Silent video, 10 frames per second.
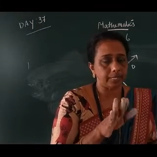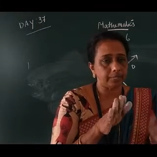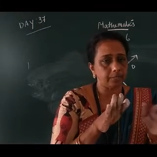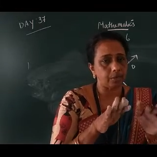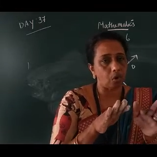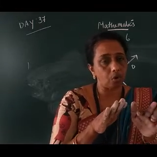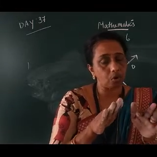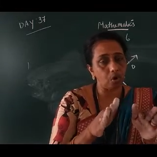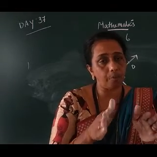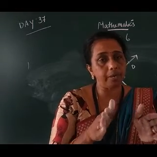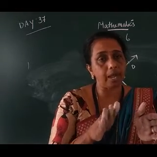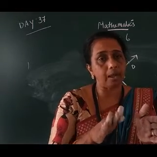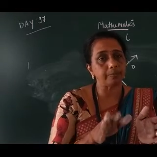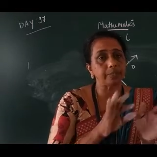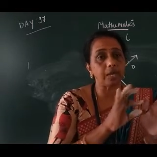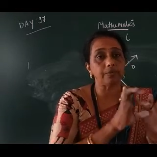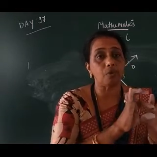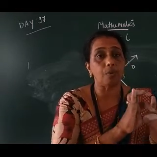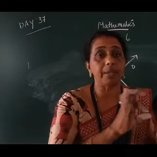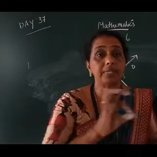That is, the non-common arms are
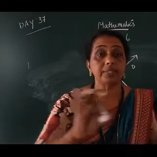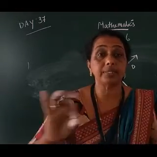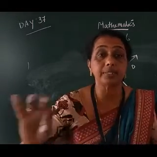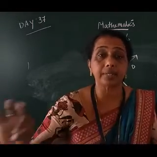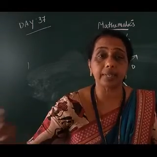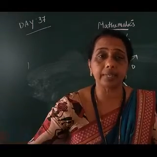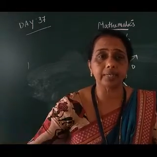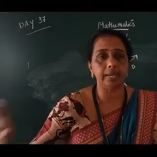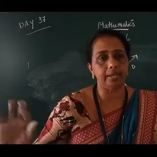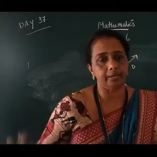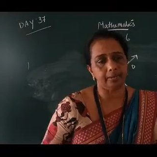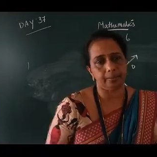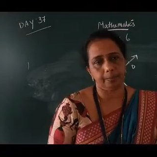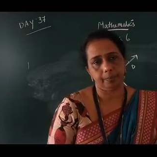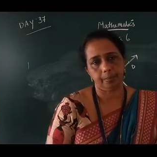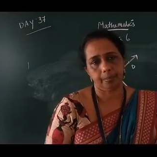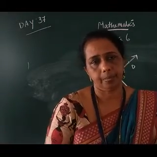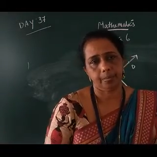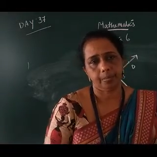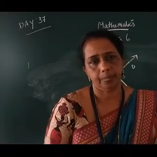form a straight line.
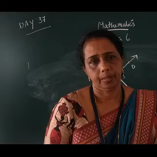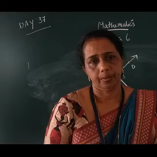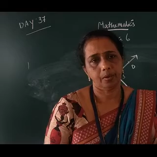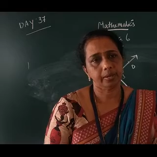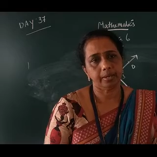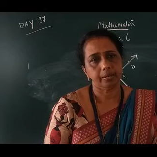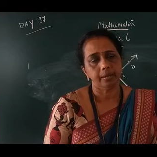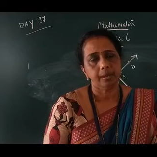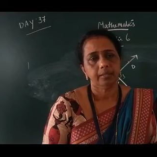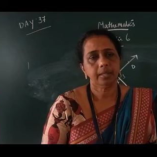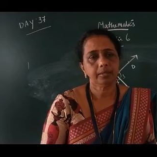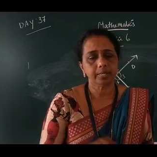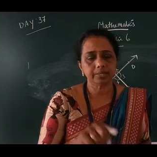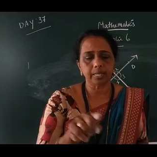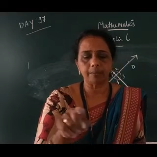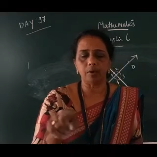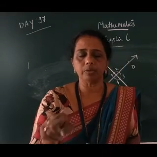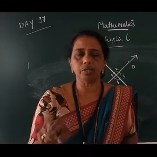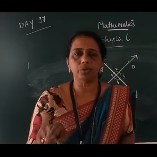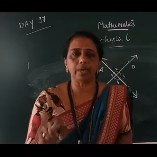Okay. Then the sum
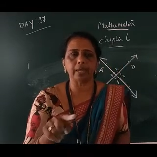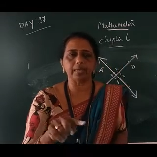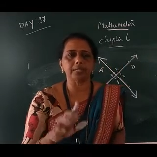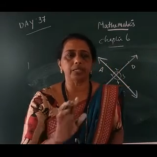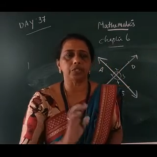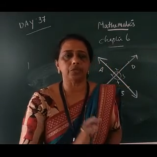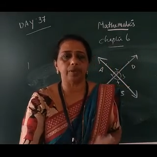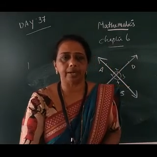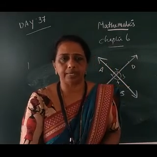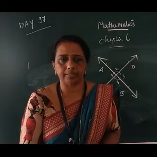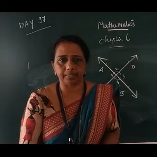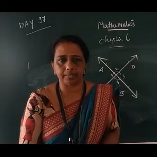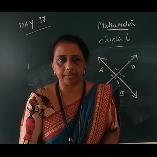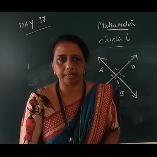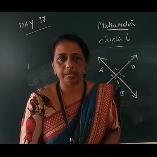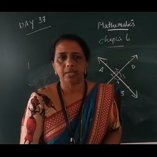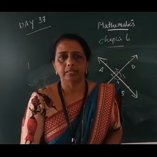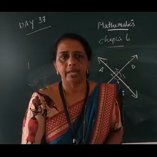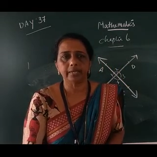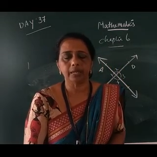of the two angles is equal to 180 degree.
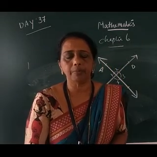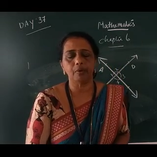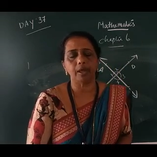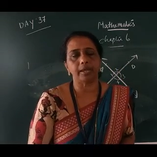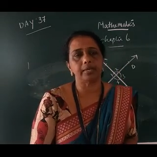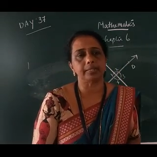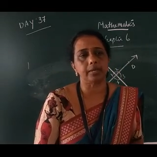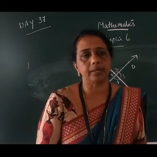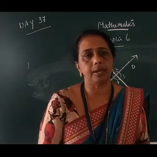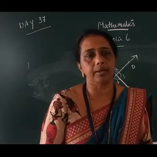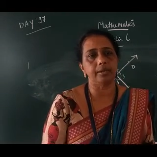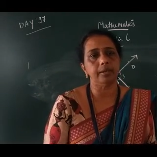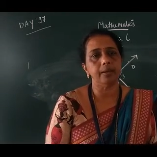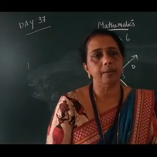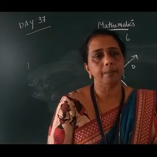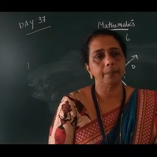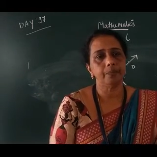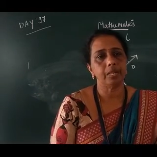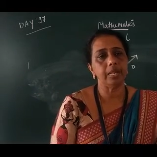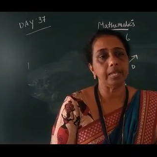That type of angles are called
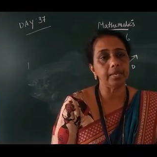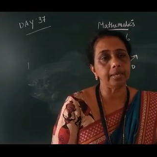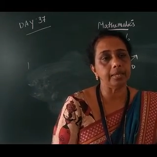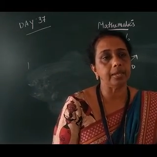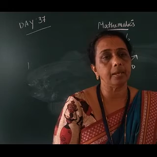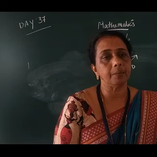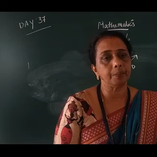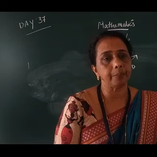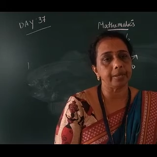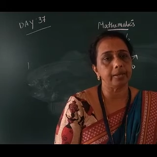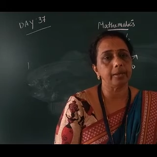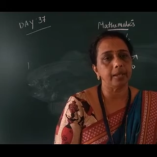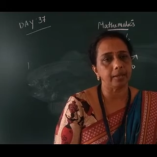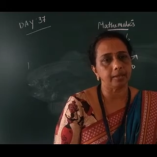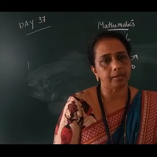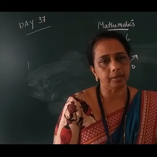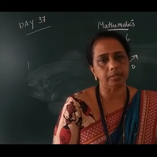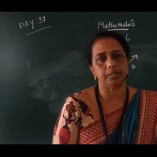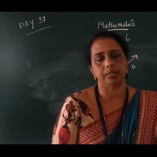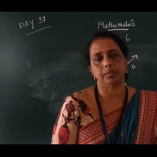linear pair
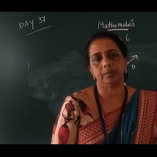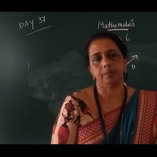angles.